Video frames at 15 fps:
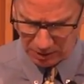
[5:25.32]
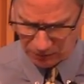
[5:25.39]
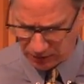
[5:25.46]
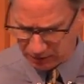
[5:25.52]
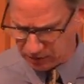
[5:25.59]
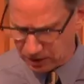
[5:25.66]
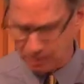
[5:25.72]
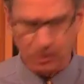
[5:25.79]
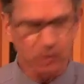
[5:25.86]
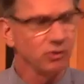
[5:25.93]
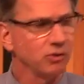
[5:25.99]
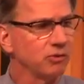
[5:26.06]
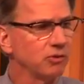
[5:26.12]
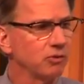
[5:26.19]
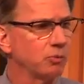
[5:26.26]
favorite
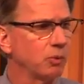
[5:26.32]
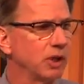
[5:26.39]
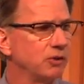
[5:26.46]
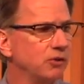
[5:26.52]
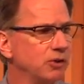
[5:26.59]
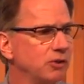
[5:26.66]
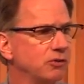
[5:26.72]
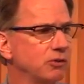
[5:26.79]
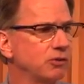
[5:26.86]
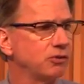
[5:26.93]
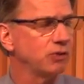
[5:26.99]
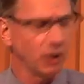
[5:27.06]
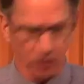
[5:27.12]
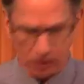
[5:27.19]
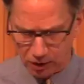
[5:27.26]
images is what Jesus
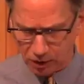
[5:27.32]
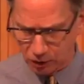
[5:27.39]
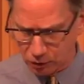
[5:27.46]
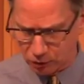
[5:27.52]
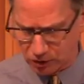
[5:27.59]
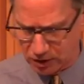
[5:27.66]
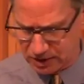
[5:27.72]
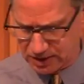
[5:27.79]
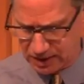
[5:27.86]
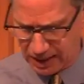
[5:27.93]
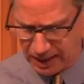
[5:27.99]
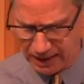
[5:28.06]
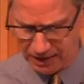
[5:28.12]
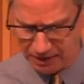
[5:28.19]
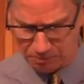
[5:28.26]
shared in Luke
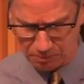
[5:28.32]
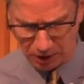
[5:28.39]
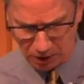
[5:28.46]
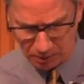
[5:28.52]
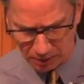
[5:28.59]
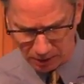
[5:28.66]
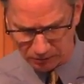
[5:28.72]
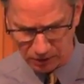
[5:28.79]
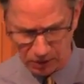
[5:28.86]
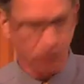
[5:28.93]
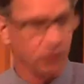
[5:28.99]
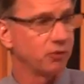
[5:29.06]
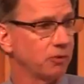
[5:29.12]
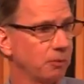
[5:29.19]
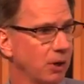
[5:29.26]
10, the parable of the
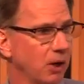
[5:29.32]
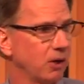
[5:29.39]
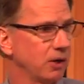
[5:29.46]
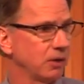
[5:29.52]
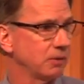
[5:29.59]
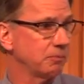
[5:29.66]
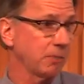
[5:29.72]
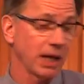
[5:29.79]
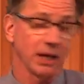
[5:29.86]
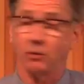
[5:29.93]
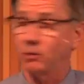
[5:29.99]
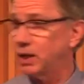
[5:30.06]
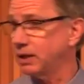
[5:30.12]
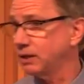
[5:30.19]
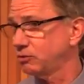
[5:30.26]
Good Samaritan. By the
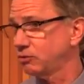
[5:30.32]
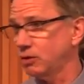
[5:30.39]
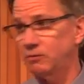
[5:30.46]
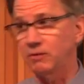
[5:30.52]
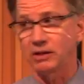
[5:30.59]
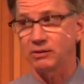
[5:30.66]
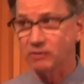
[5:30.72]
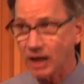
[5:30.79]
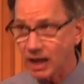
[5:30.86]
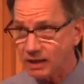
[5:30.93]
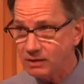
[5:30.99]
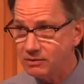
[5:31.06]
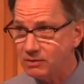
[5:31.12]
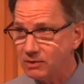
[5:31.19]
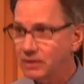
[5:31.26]
way, survey said,
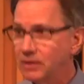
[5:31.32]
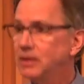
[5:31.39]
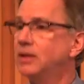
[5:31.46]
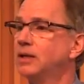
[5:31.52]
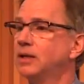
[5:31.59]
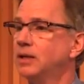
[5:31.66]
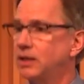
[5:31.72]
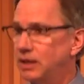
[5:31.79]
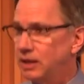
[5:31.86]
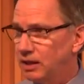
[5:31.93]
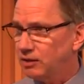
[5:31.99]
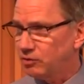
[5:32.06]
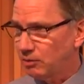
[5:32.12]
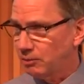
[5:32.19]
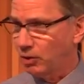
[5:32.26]

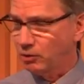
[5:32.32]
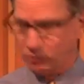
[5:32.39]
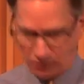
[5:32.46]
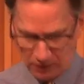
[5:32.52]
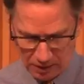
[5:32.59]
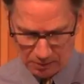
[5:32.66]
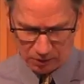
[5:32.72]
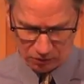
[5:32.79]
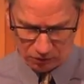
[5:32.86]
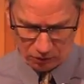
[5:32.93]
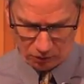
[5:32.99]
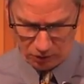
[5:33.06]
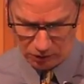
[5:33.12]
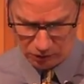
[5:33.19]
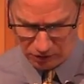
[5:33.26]
it's the most famous
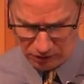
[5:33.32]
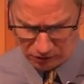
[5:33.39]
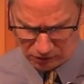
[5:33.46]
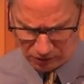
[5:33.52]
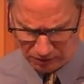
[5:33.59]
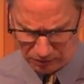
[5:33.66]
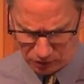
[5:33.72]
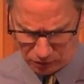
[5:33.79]
story Jesus ever